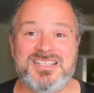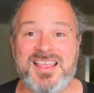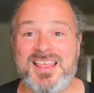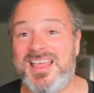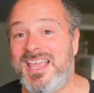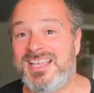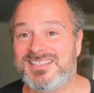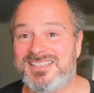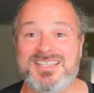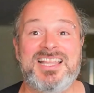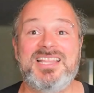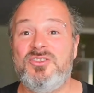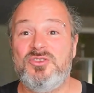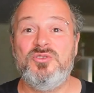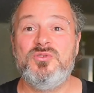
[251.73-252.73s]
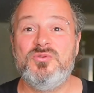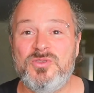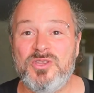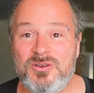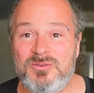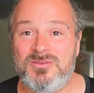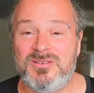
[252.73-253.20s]
things that you
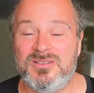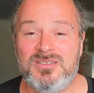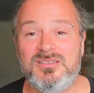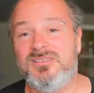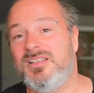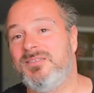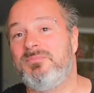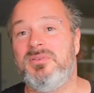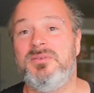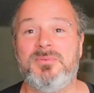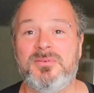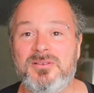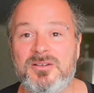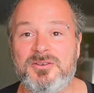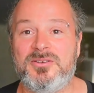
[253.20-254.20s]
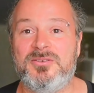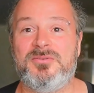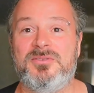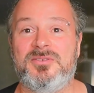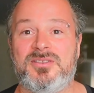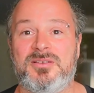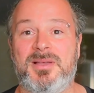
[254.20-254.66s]
know that people are
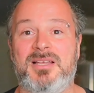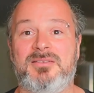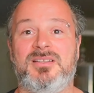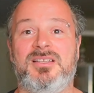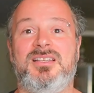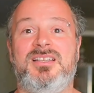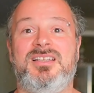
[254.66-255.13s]
curious about.